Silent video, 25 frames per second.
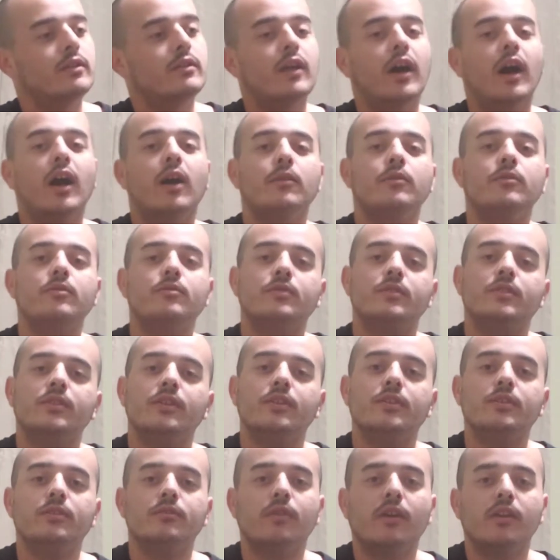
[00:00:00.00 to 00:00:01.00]
Now I'm gonna
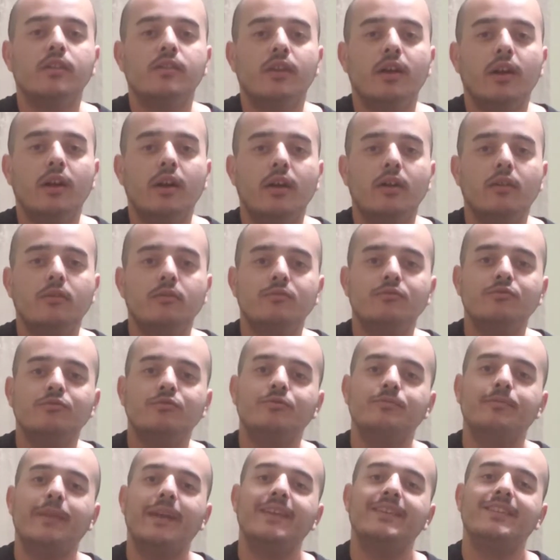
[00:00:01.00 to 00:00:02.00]
tell you right now,
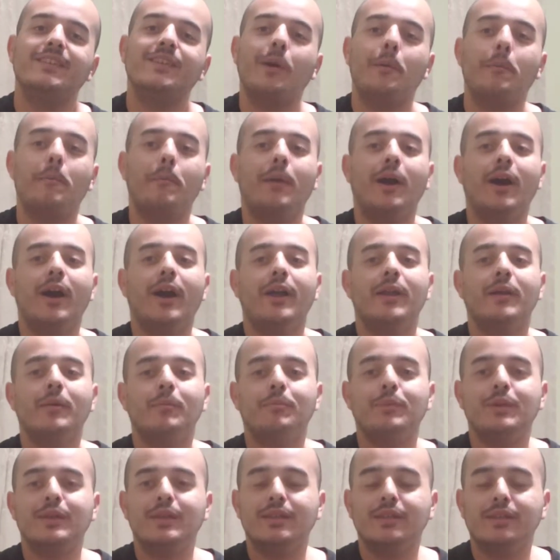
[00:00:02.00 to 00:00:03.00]
based on my
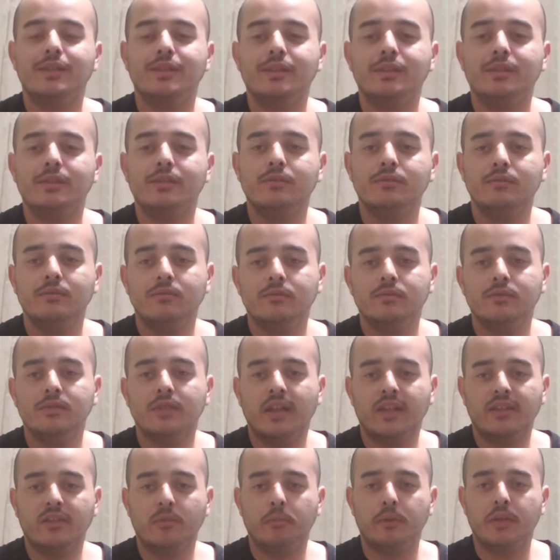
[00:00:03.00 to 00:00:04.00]
opinion,
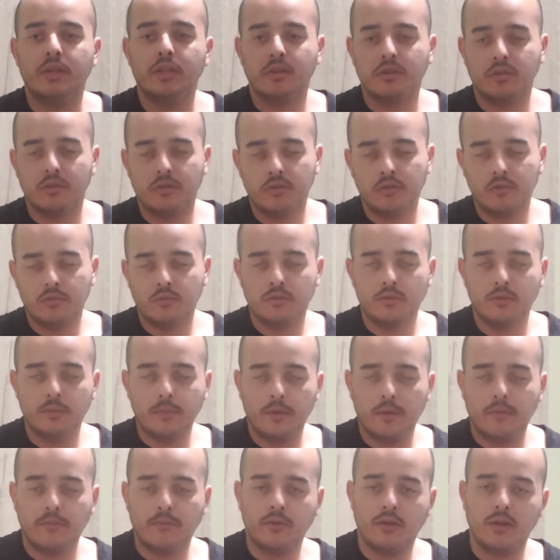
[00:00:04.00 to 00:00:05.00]
after being a
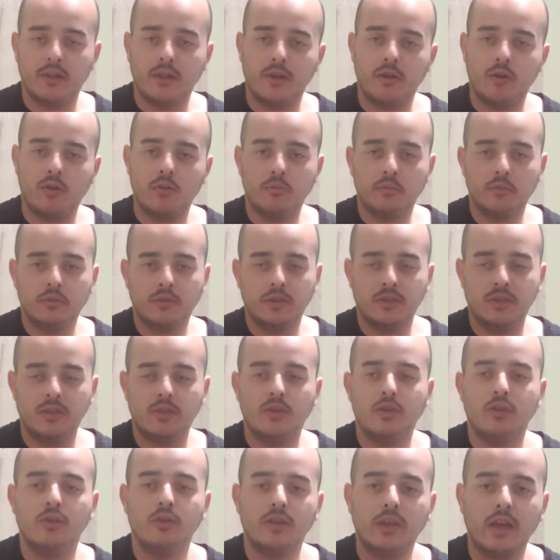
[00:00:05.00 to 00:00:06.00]
YouTuber for like almost a
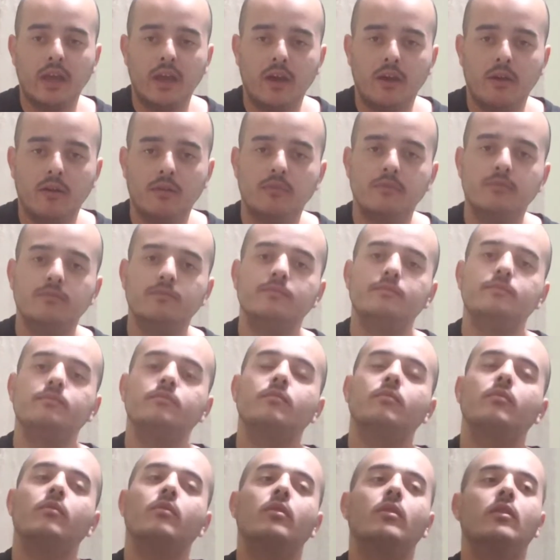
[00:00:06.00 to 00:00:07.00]
year now,
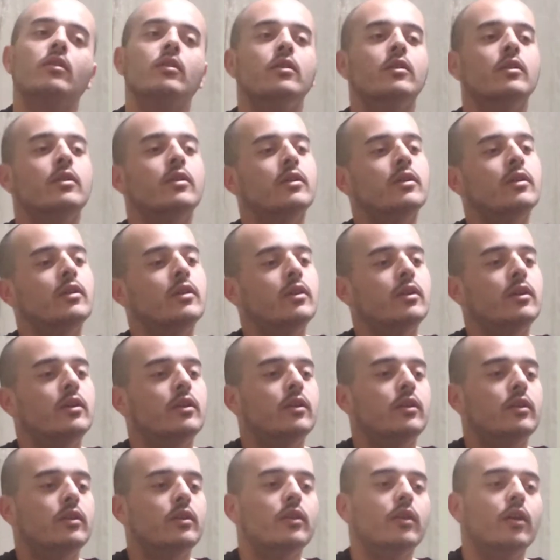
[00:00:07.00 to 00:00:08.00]

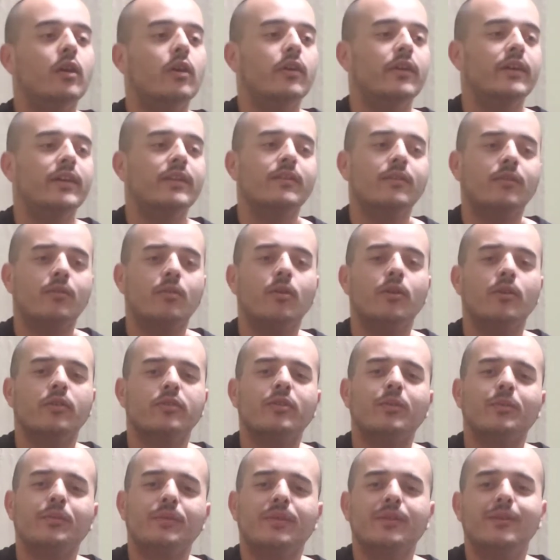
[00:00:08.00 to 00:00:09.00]
you know, and of
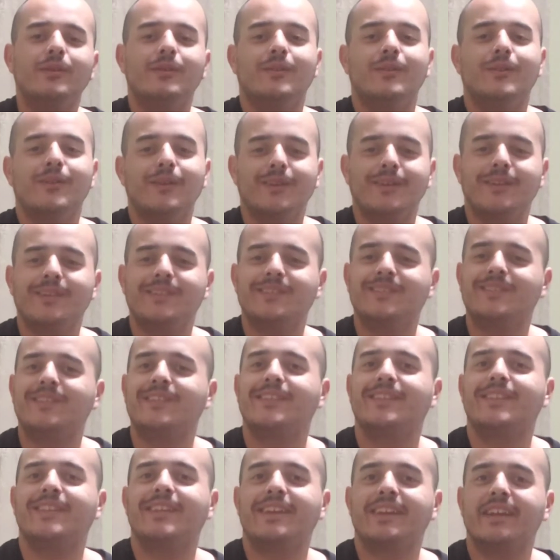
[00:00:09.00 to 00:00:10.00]
course I'm still learning
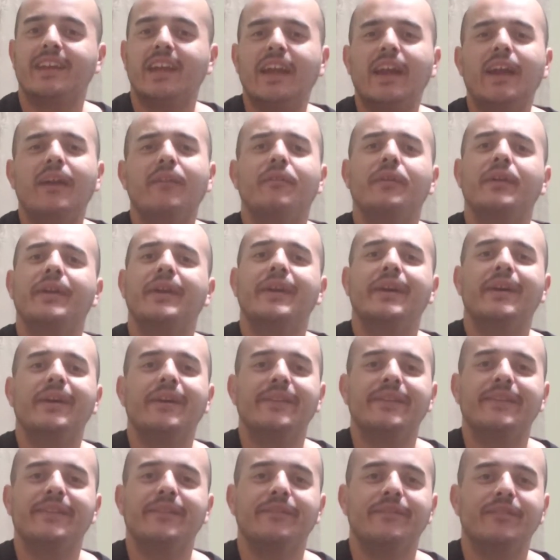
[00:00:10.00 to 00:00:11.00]
just like every
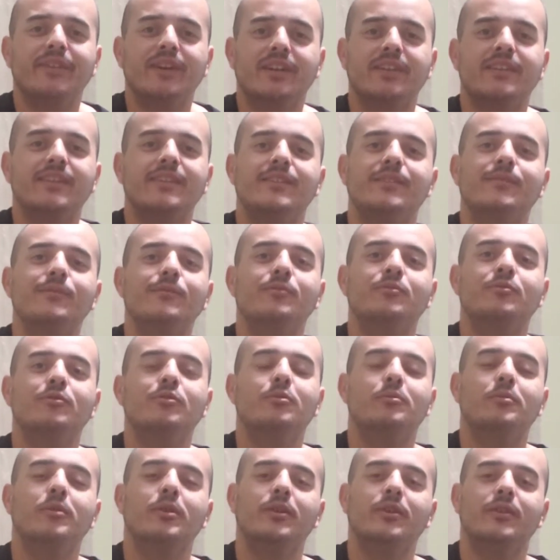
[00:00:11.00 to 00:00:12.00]
other fucking
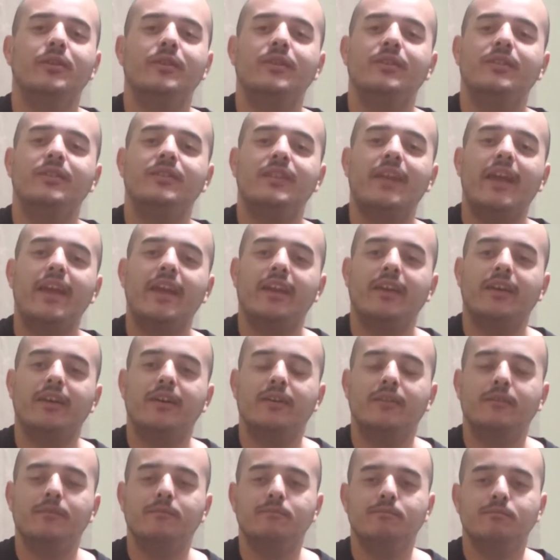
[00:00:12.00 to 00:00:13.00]
YouTuber the
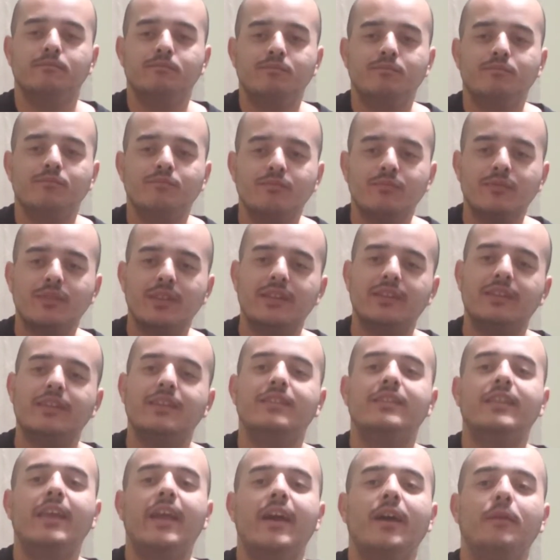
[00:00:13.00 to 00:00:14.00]
damn in
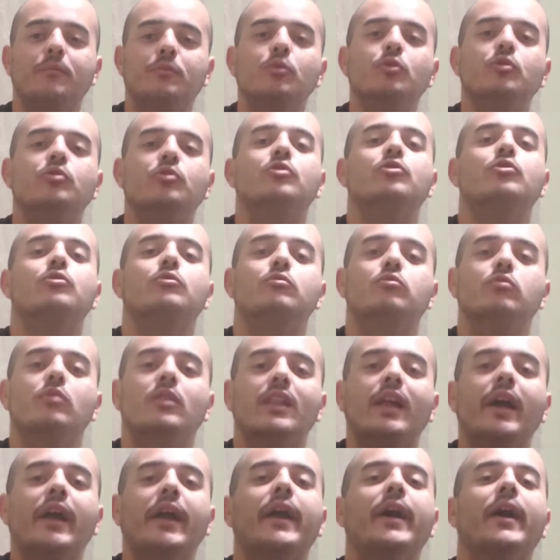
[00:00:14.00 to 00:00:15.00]
the damn YouTube
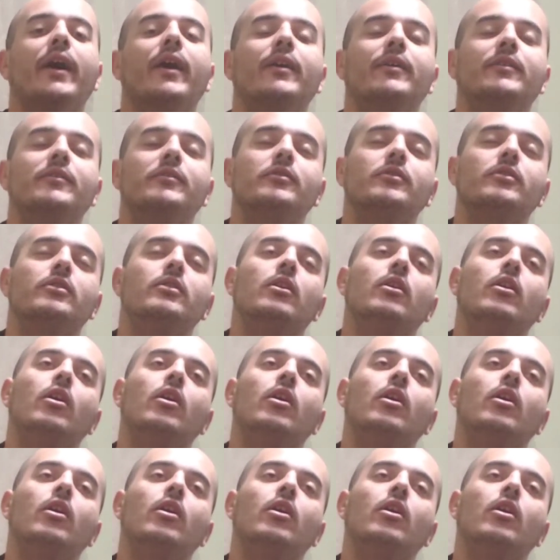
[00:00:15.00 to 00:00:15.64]
land.